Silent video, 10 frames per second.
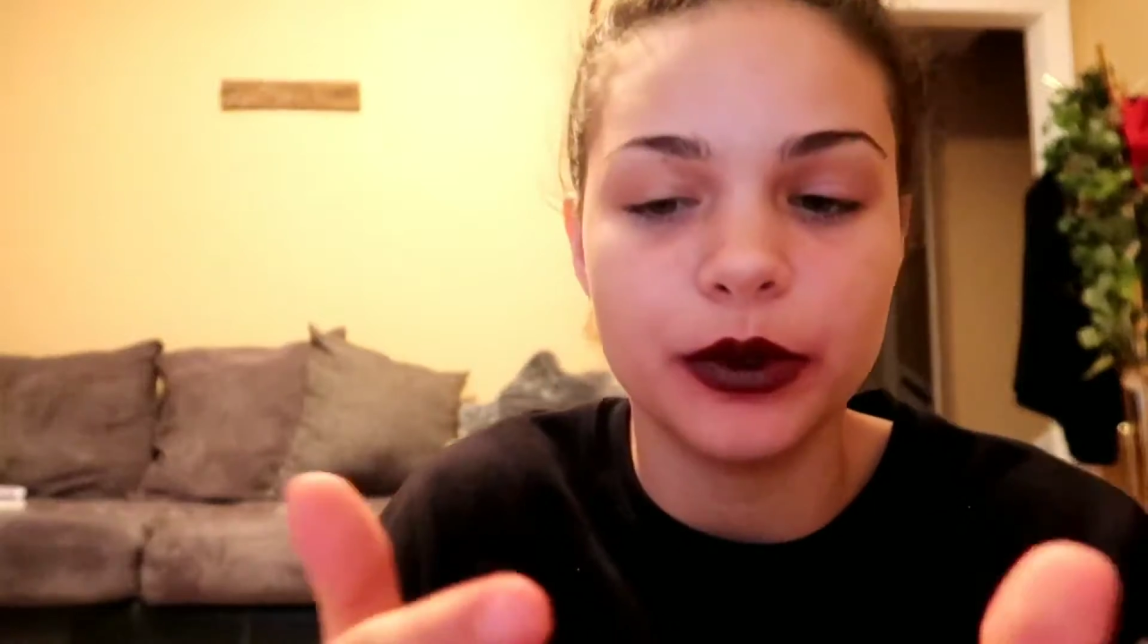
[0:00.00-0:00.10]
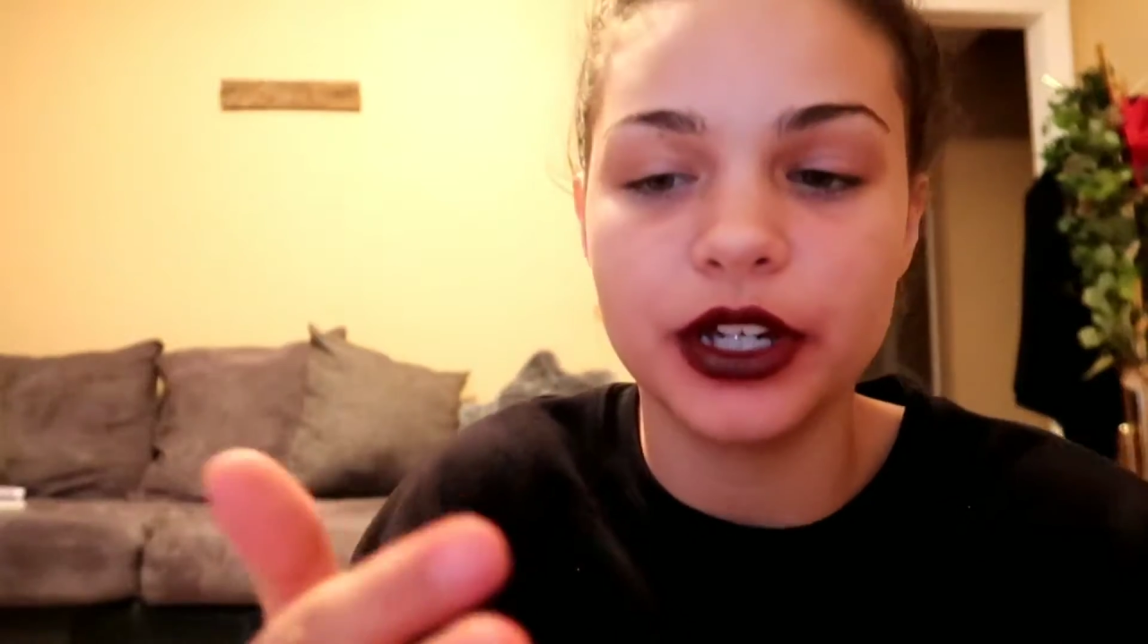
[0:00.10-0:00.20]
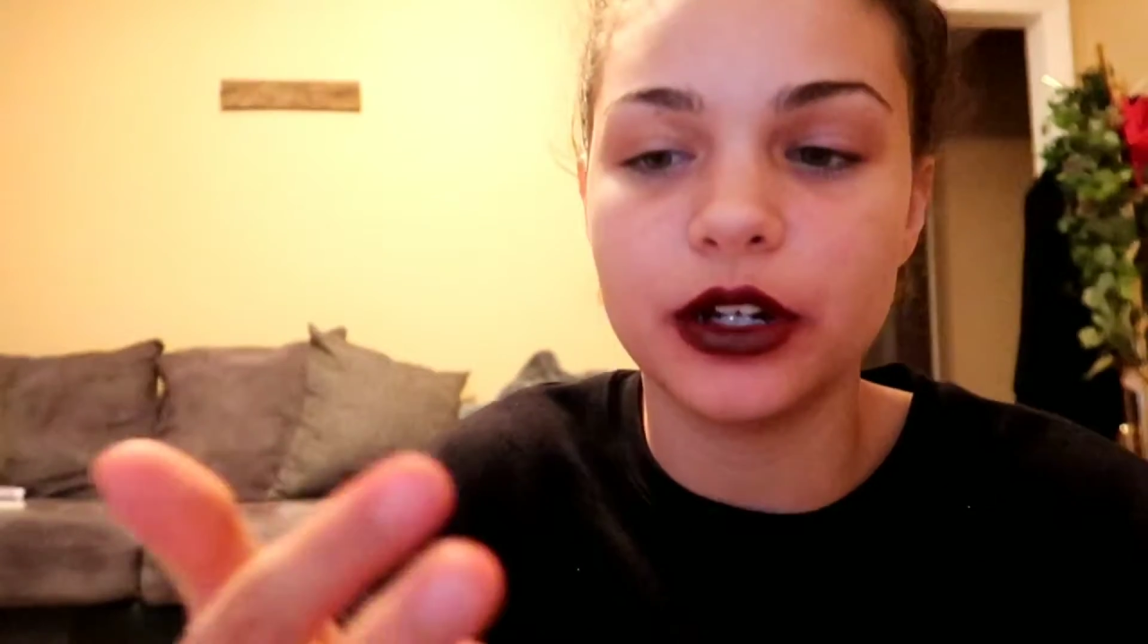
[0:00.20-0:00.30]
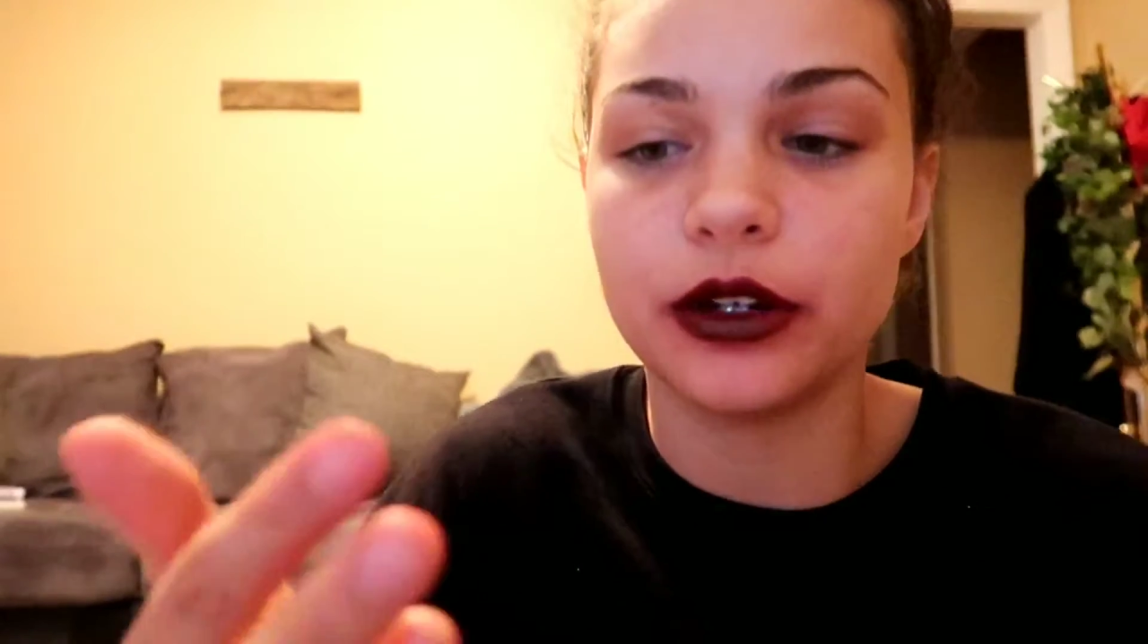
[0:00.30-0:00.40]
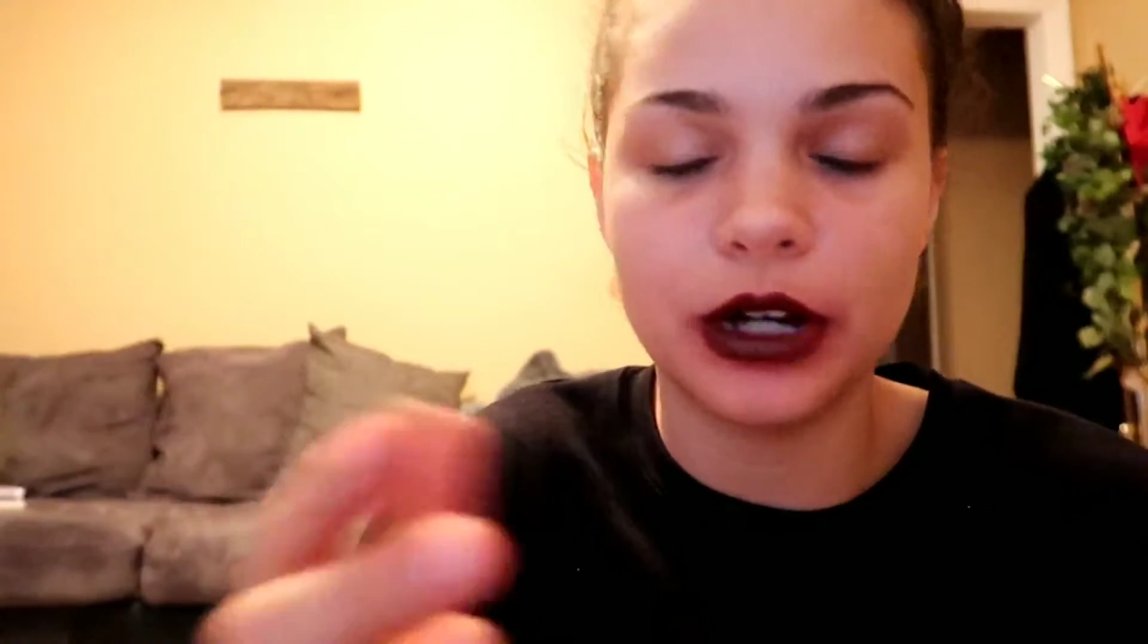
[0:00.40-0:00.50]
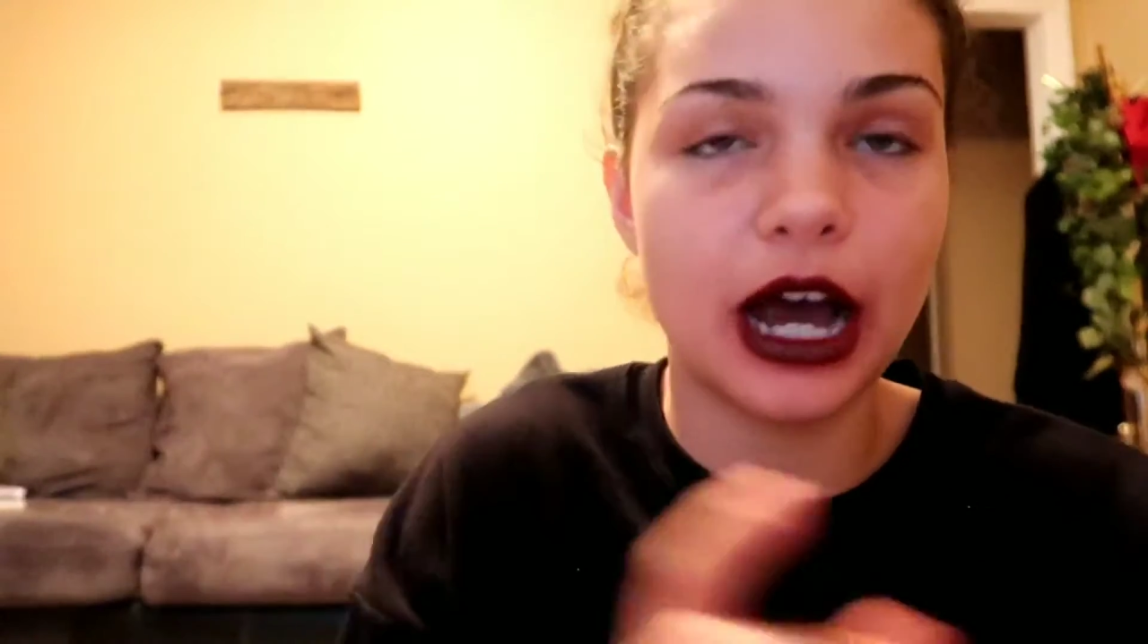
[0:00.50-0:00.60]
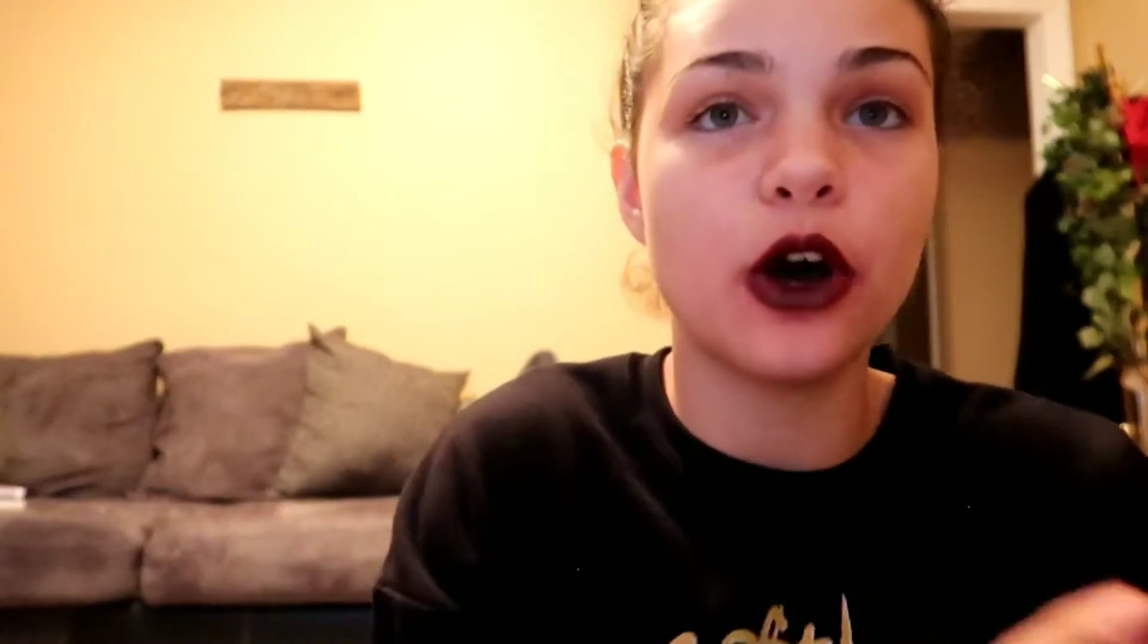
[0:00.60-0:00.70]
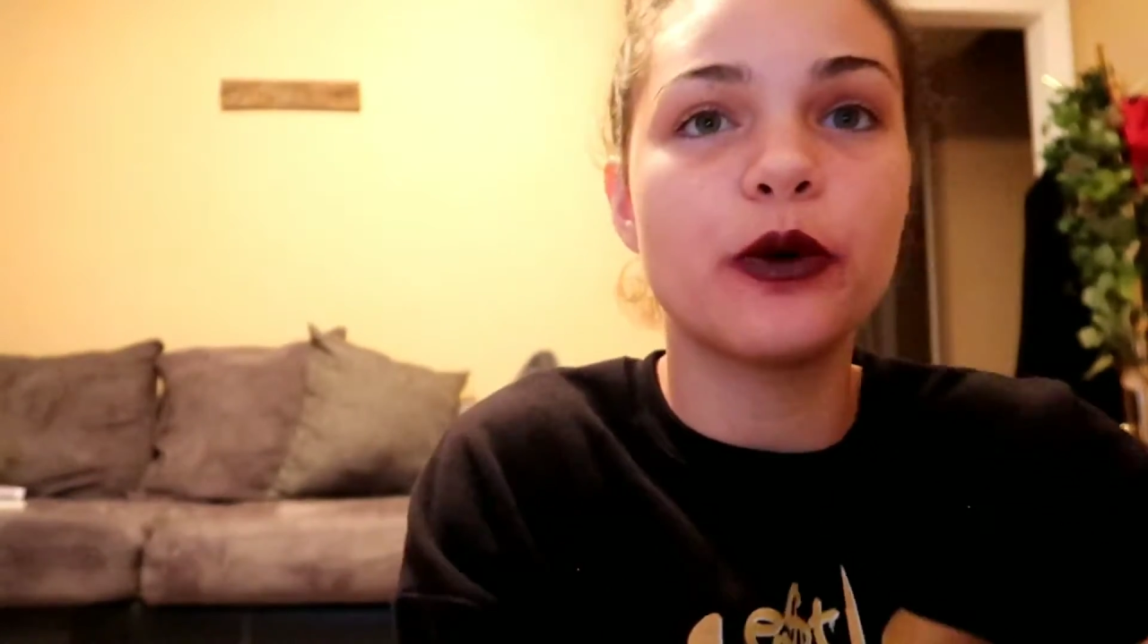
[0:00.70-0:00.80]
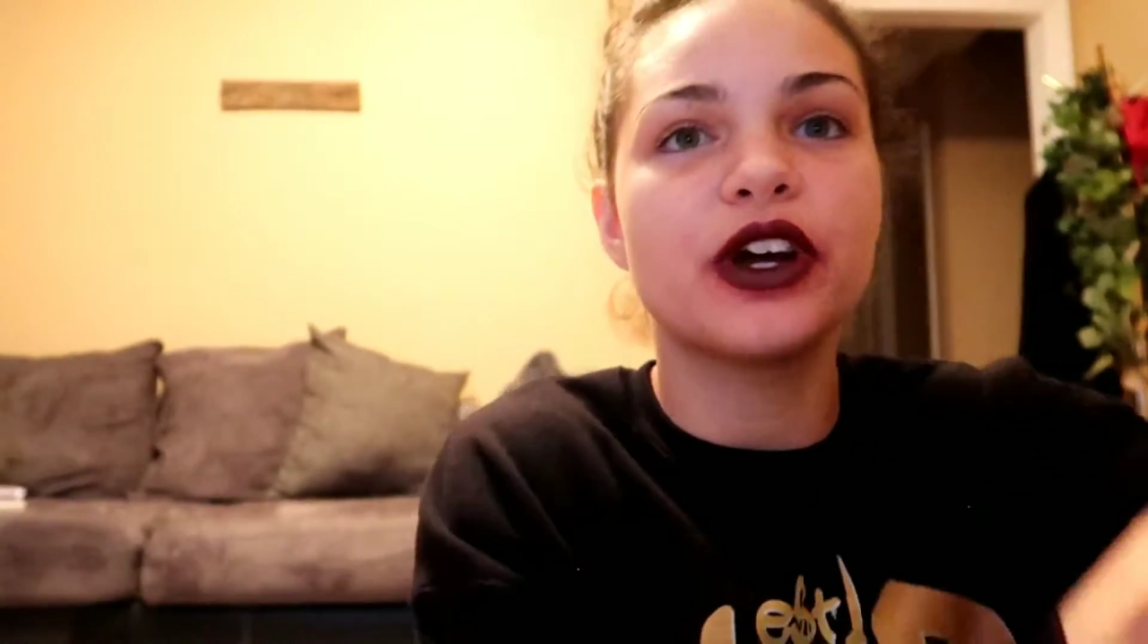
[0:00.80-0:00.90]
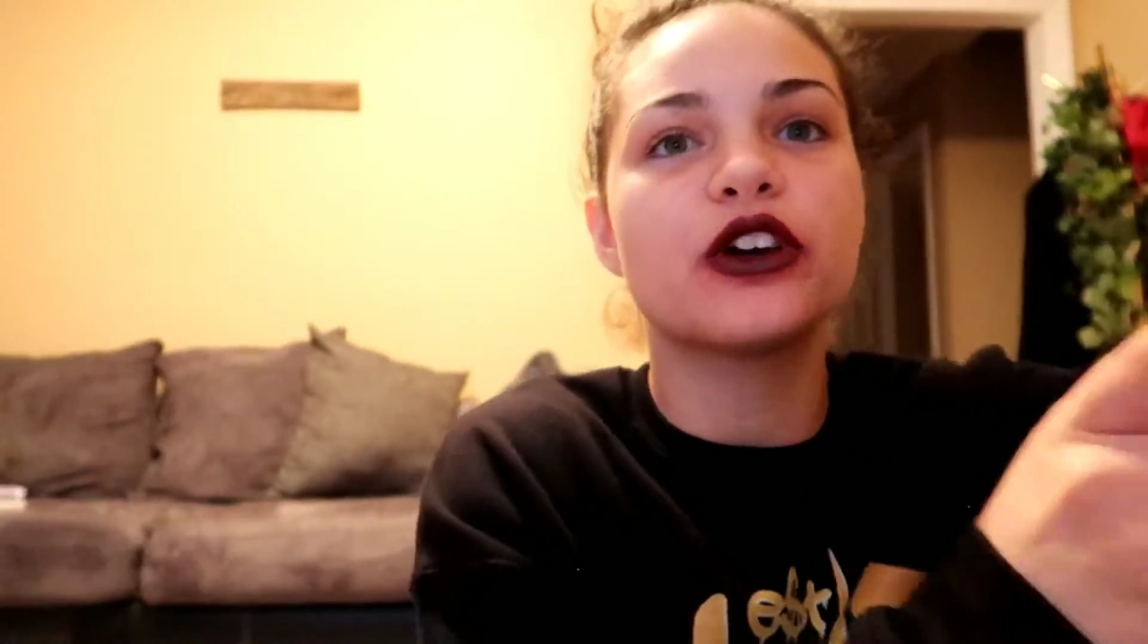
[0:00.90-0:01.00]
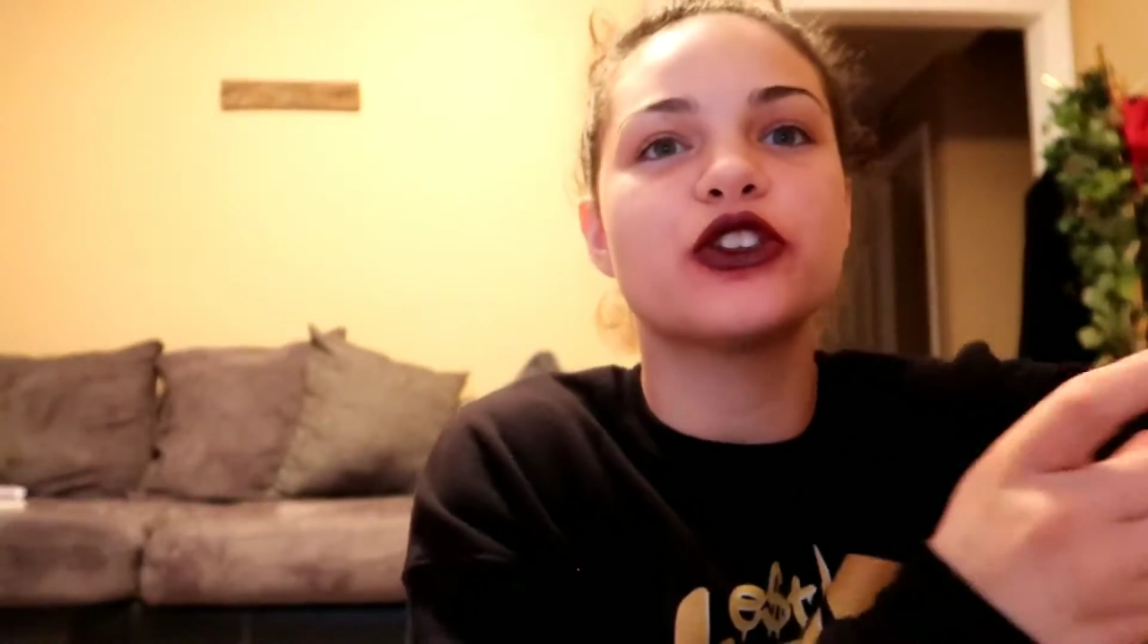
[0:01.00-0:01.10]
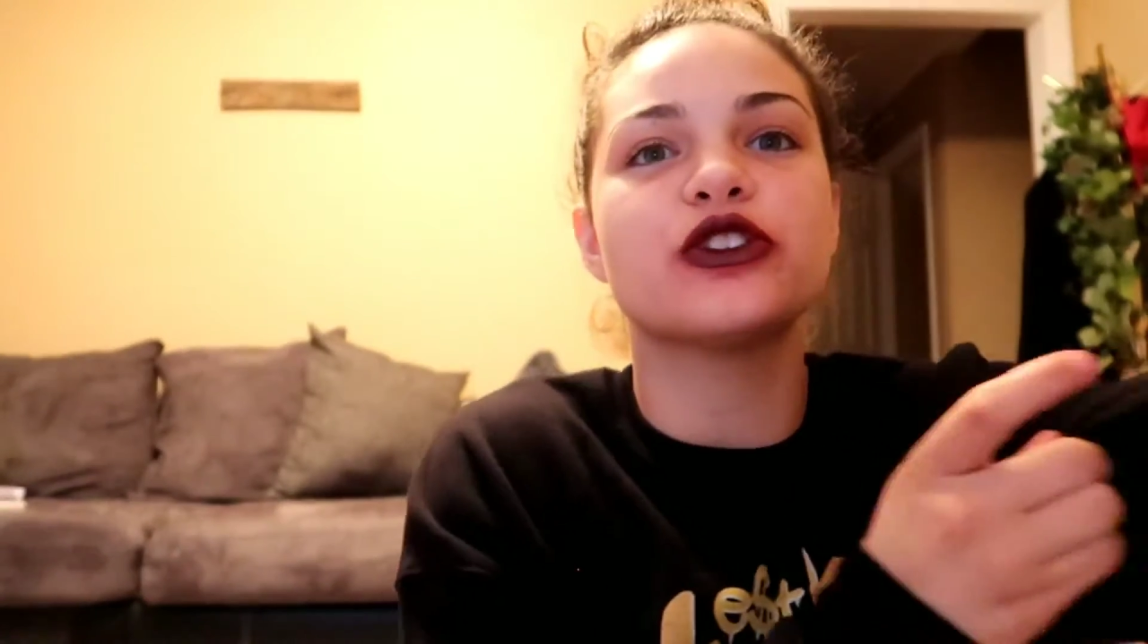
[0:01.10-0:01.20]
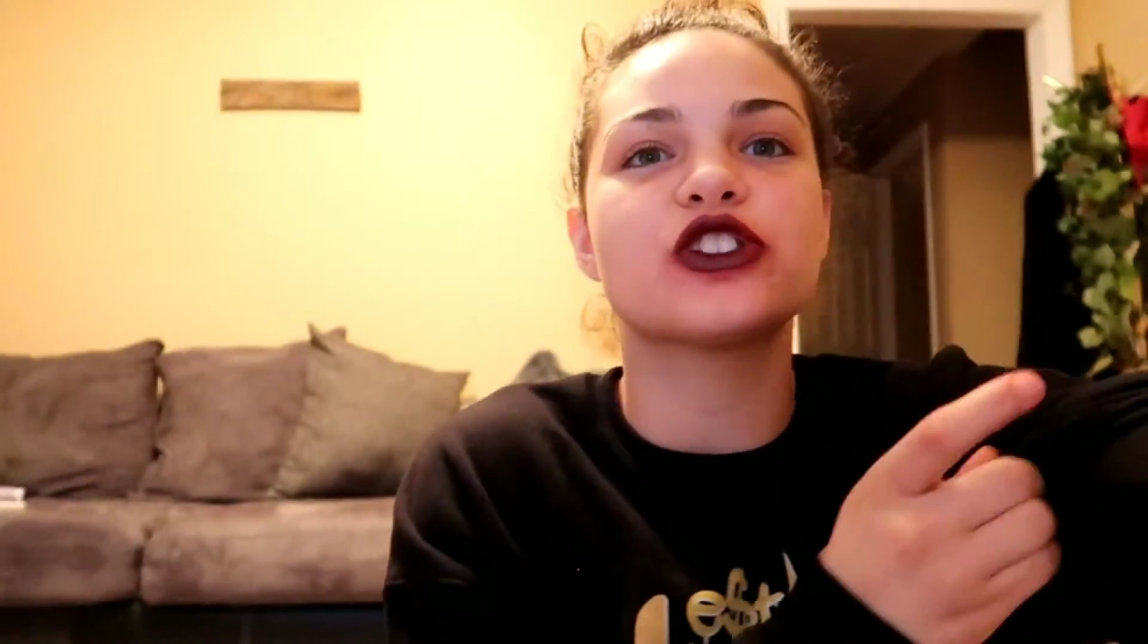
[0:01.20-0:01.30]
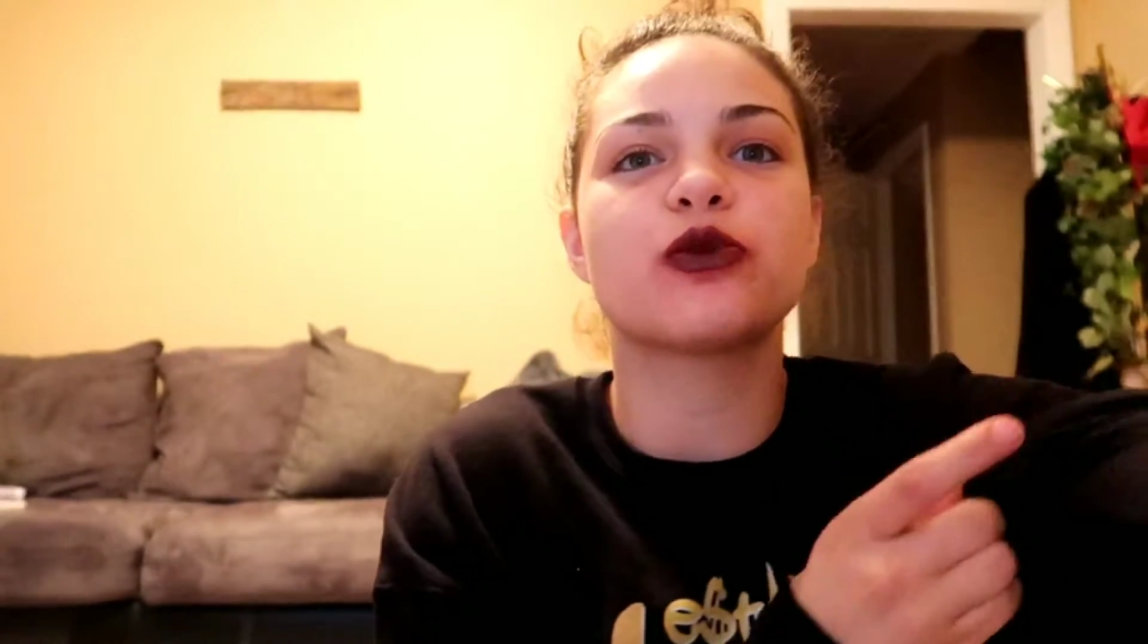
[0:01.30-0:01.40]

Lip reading: do